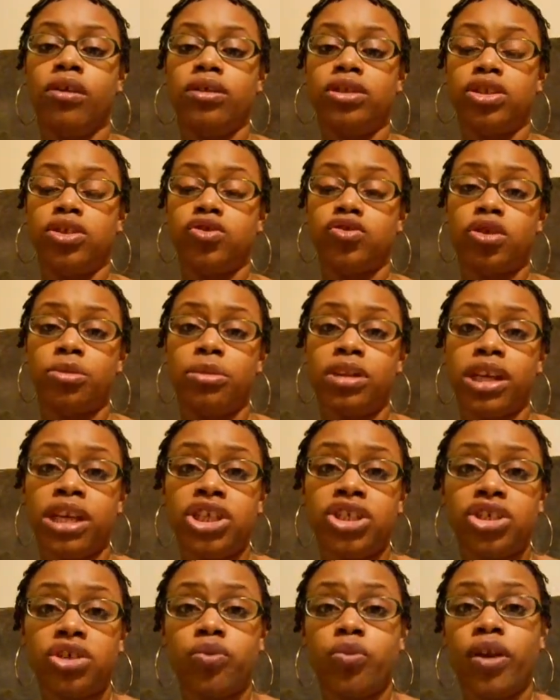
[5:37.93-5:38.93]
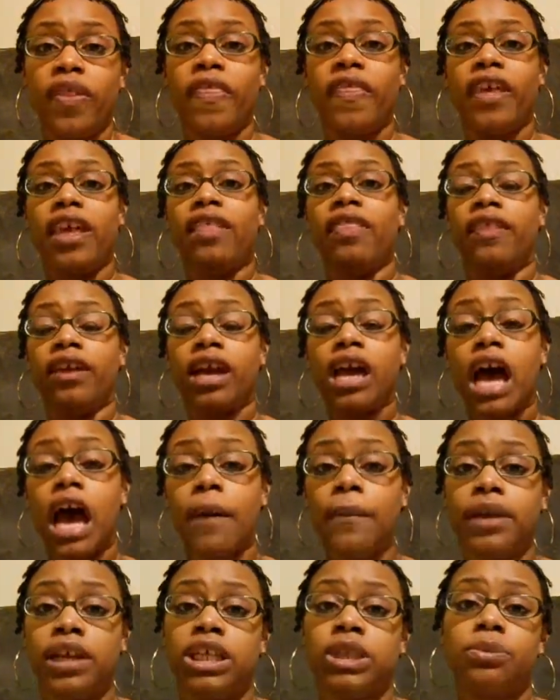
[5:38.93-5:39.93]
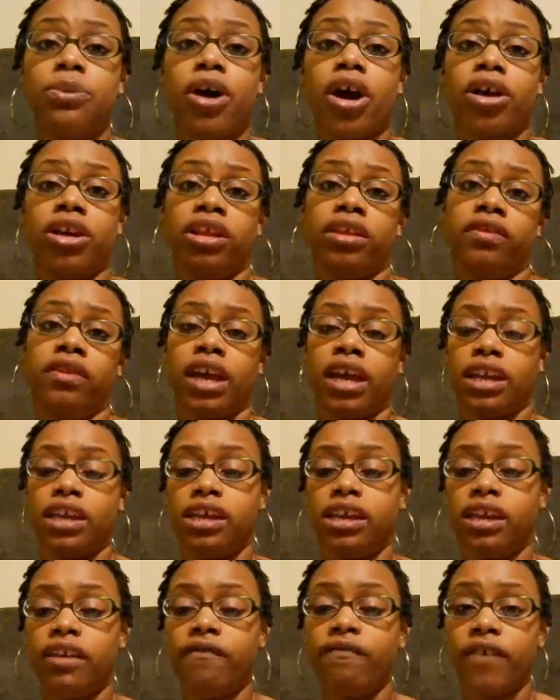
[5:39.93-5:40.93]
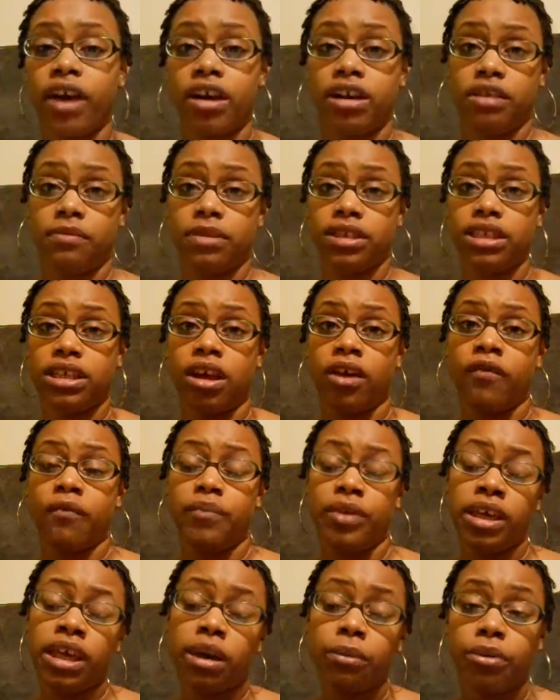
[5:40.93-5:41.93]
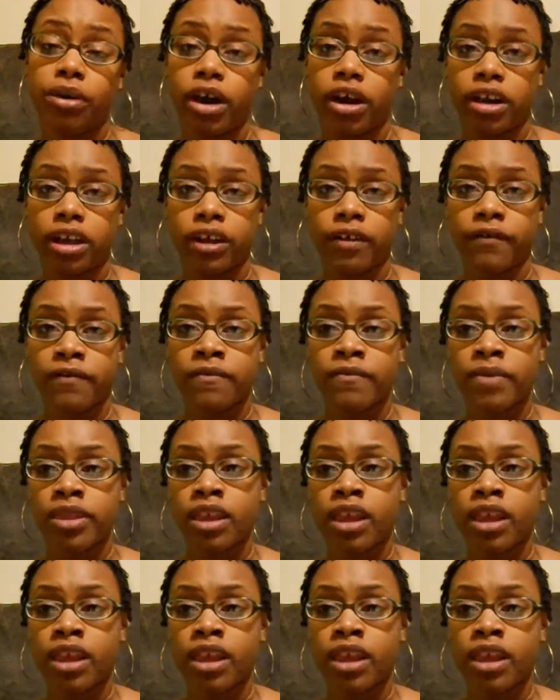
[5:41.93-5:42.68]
discrimination within the Communist Party that he found himself being a part of.